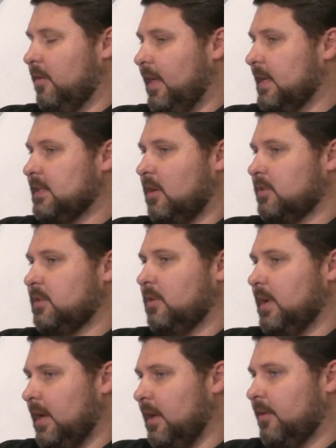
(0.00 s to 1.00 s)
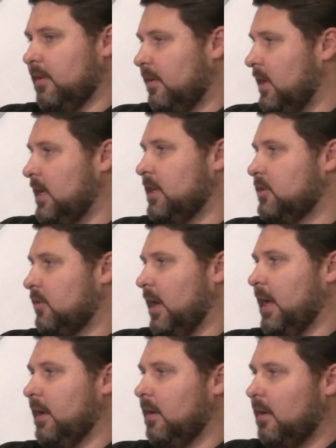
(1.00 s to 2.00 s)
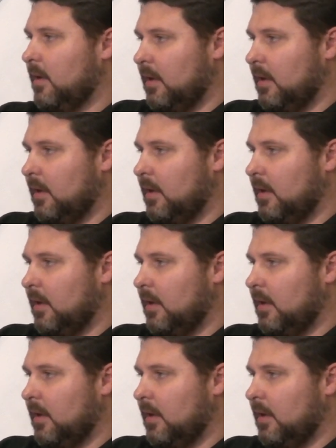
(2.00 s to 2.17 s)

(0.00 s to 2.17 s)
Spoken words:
that's also another key trait